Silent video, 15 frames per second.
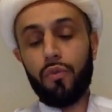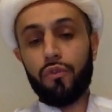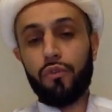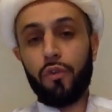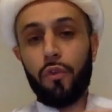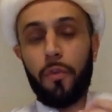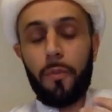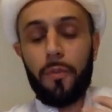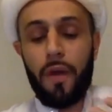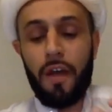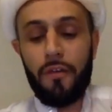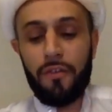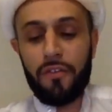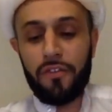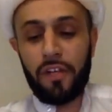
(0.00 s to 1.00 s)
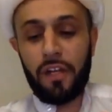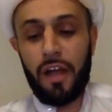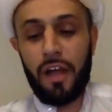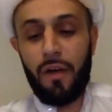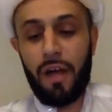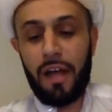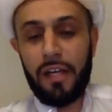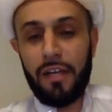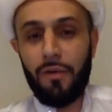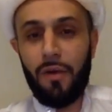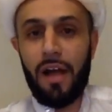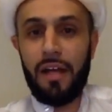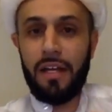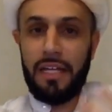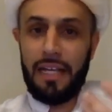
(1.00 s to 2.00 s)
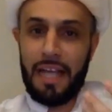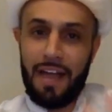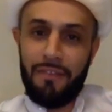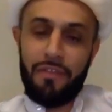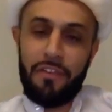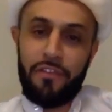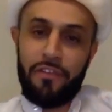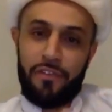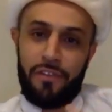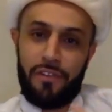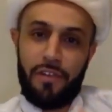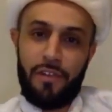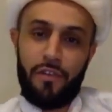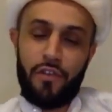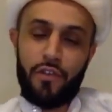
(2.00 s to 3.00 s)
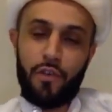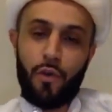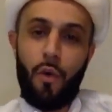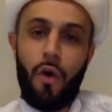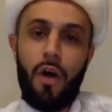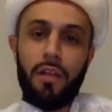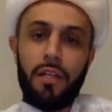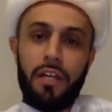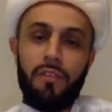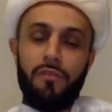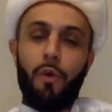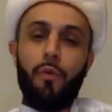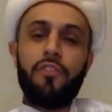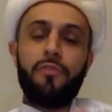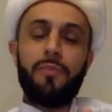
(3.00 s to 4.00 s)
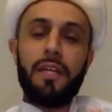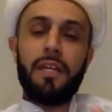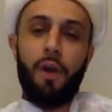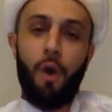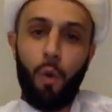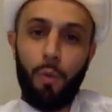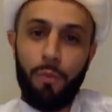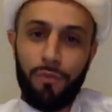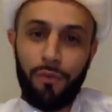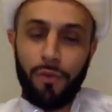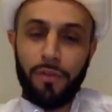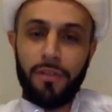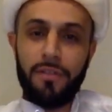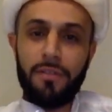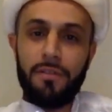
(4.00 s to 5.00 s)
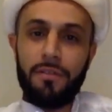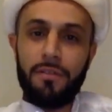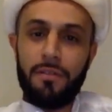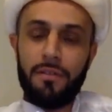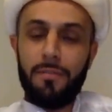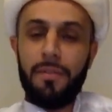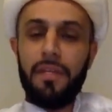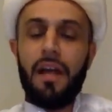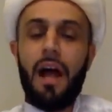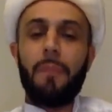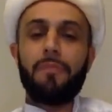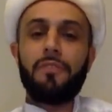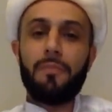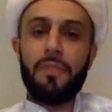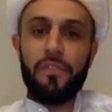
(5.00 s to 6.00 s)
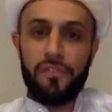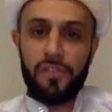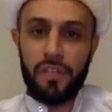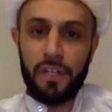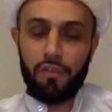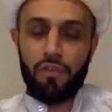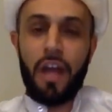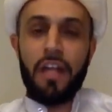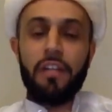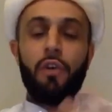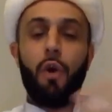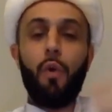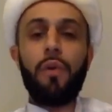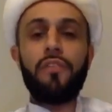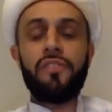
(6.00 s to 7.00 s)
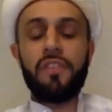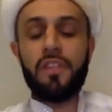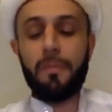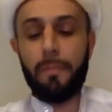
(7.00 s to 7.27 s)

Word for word: so the Prophet wasallam, he had this, this quality of always being hopeful, being optimistic, trying to always see the